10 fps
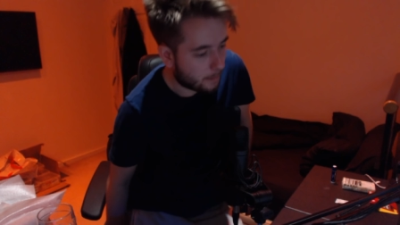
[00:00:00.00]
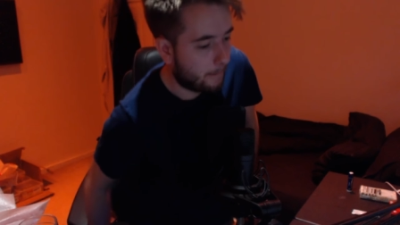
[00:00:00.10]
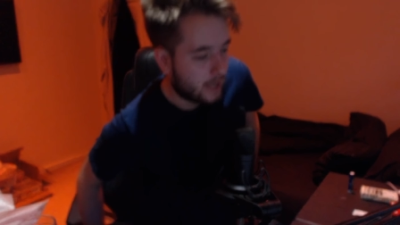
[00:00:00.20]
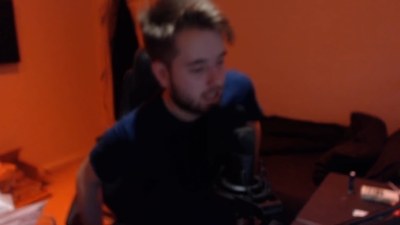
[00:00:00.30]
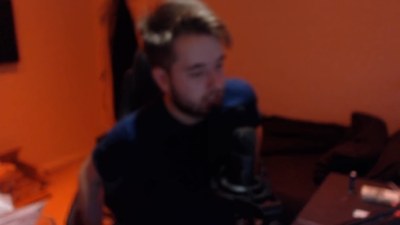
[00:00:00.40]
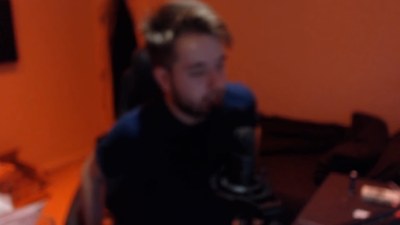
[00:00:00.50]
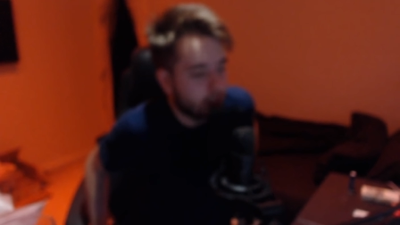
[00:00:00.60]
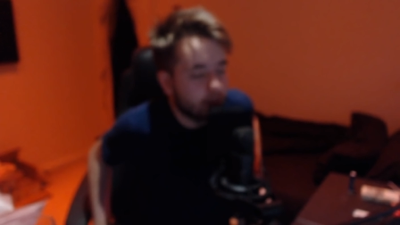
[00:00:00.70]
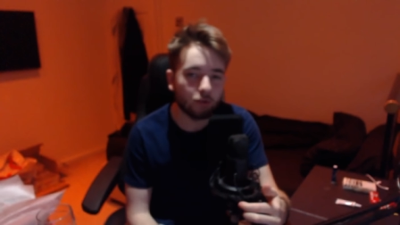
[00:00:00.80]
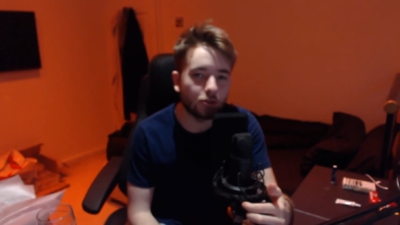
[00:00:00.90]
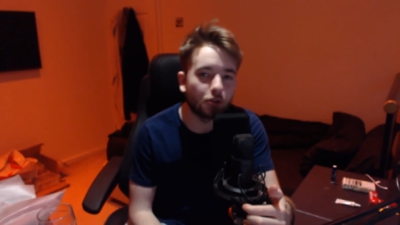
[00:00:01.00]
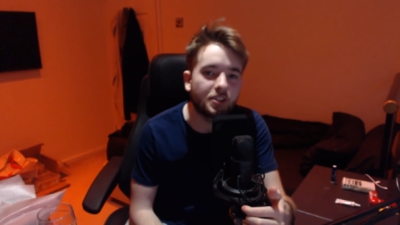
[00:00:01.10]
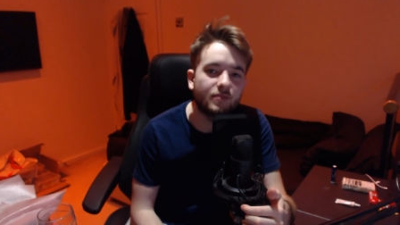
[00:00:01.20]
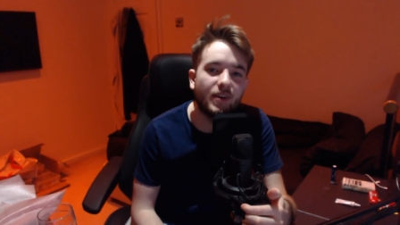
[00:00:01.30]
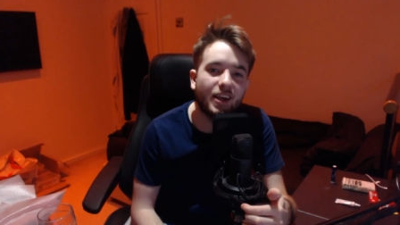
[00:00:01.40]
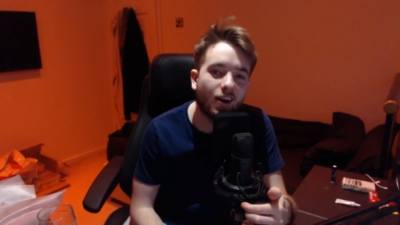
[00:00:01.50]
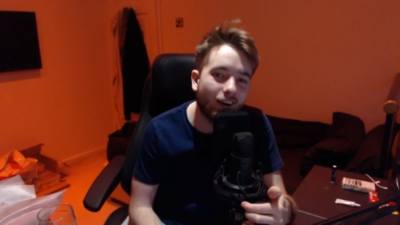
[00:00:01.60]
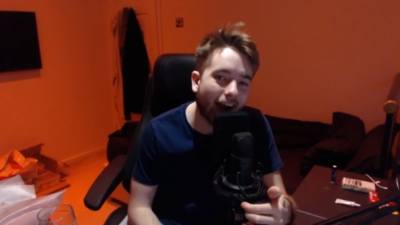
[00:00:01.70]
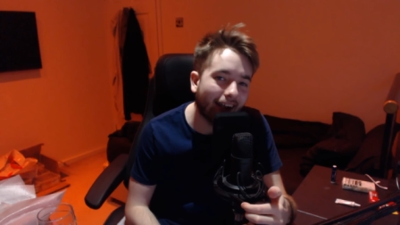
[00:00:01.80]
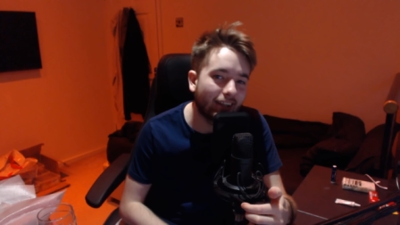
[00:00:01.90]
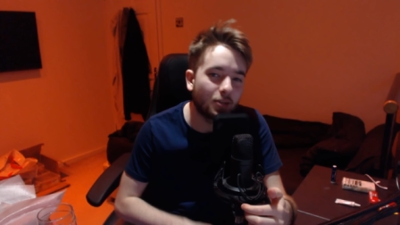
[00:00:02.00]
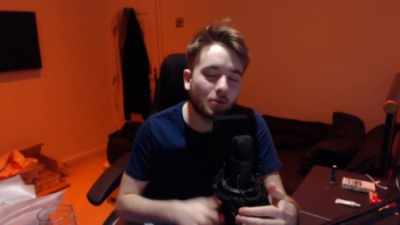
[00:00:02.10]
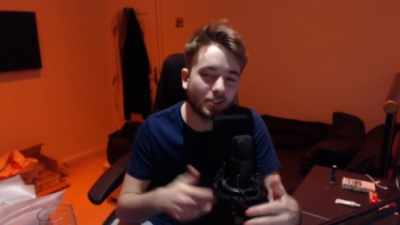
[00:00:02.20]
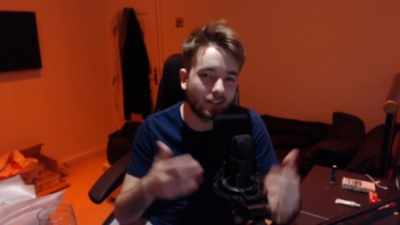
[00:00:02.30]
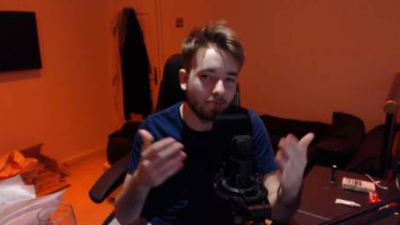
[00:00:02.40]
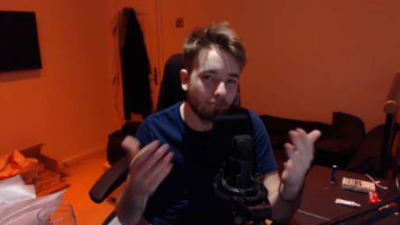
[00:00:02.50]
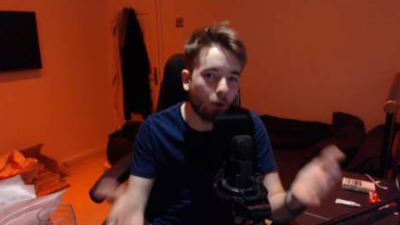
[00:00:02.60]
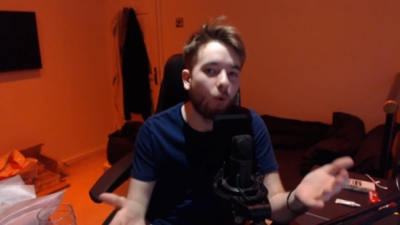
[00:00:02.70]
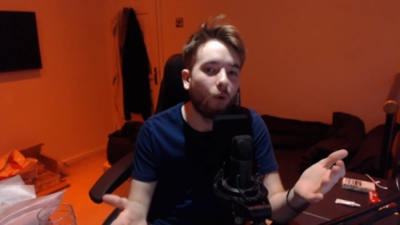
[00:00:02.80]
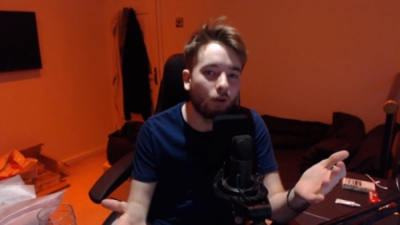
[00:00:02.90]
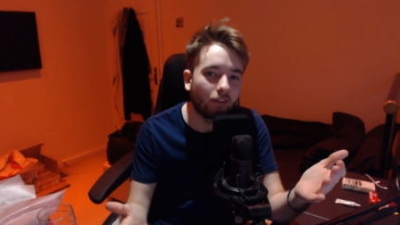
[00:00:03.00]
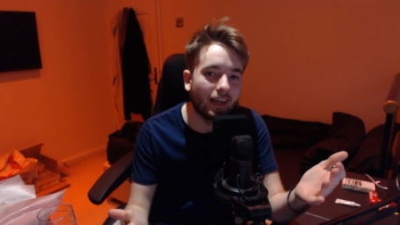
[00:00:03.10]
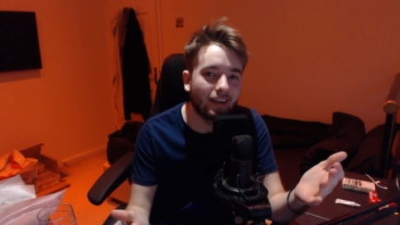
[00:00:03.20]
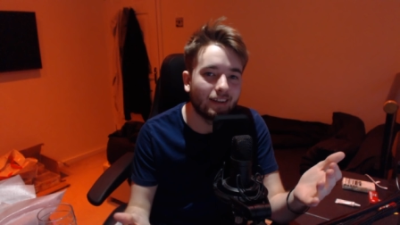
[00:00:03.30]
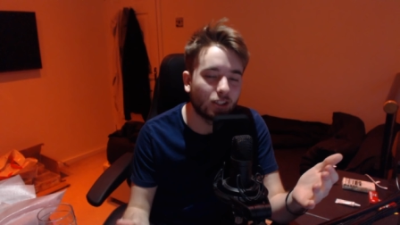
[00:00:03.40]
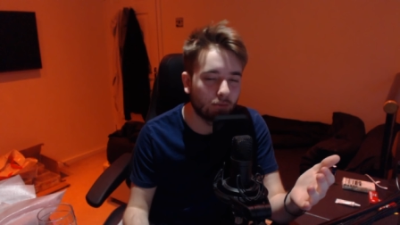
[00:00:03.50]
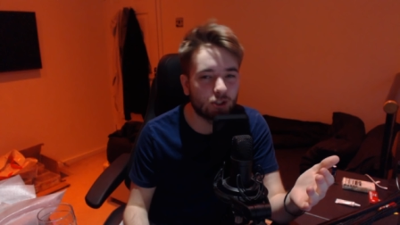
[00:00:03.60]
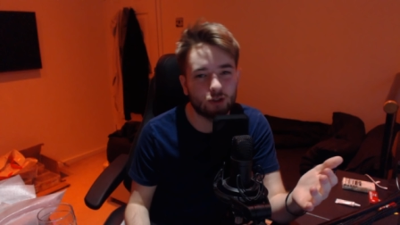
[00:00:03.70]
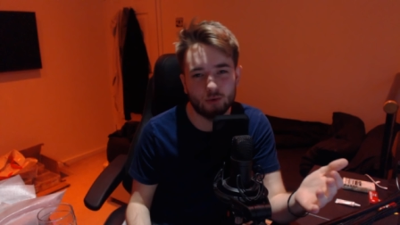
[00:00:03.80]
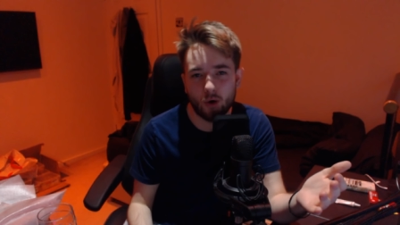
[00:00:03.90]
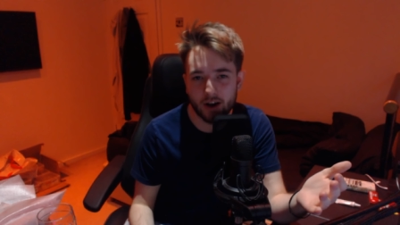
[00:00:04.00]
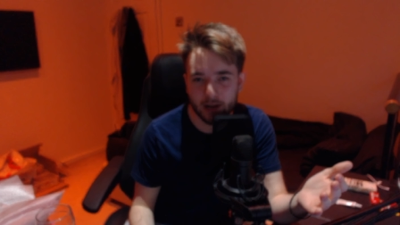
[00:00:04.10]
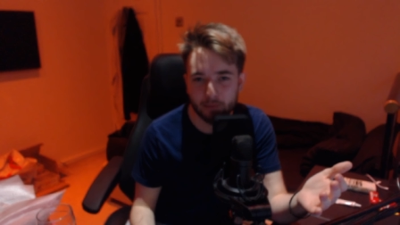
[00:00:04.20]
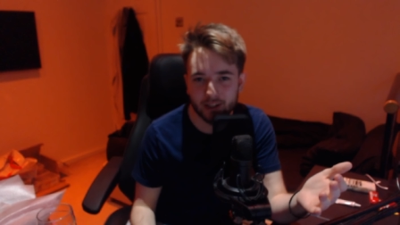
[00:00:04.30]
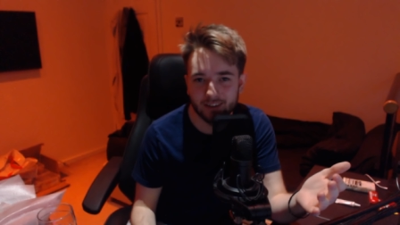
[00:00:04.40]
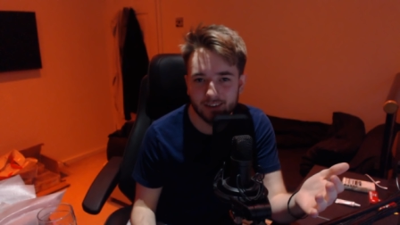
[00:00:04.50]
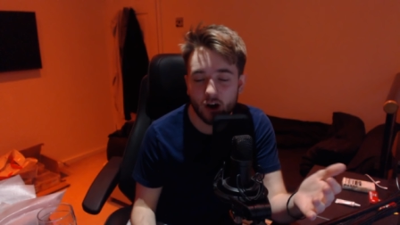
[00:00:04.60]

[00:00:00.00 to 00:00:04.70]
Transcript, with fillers: me. If you enjoyed this video and you want to see more, then subscribe.